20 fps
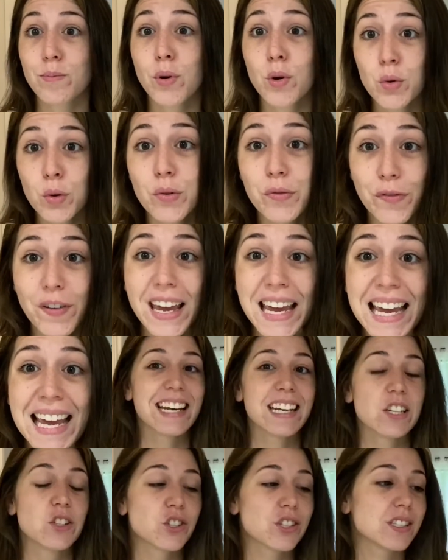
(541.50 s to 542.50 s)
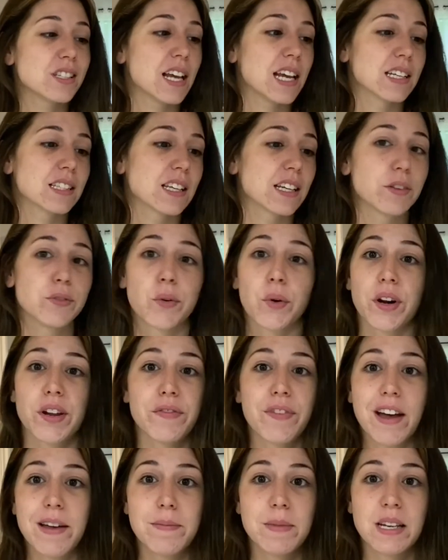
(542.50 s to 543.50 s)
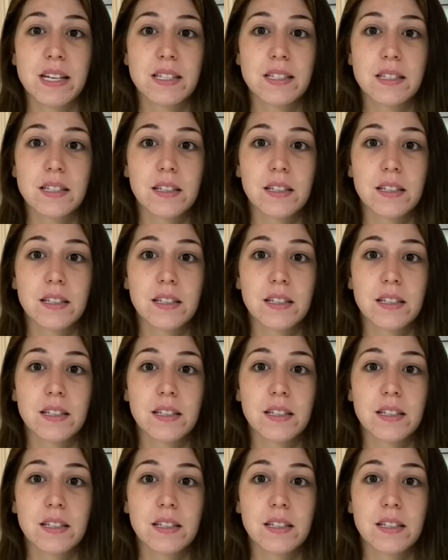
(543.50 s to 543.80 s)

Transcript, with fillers: poofy. It just takes like 45 minutes to